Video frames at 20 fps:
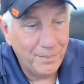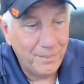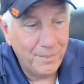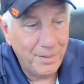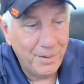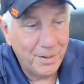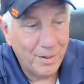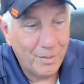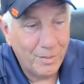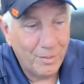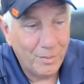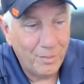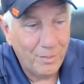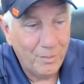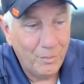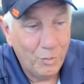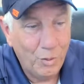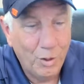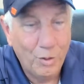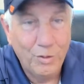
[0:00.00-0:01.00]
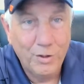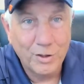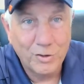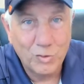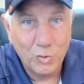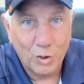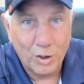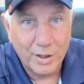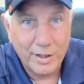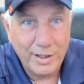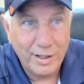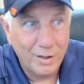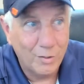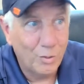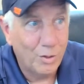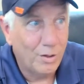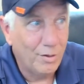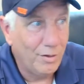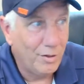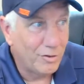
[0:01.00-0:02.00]
will this work here?
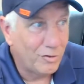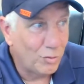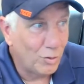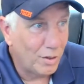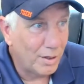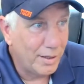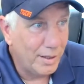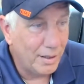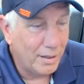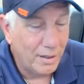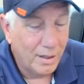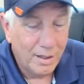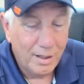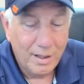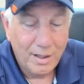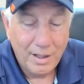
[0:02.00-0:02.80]
Will this work here?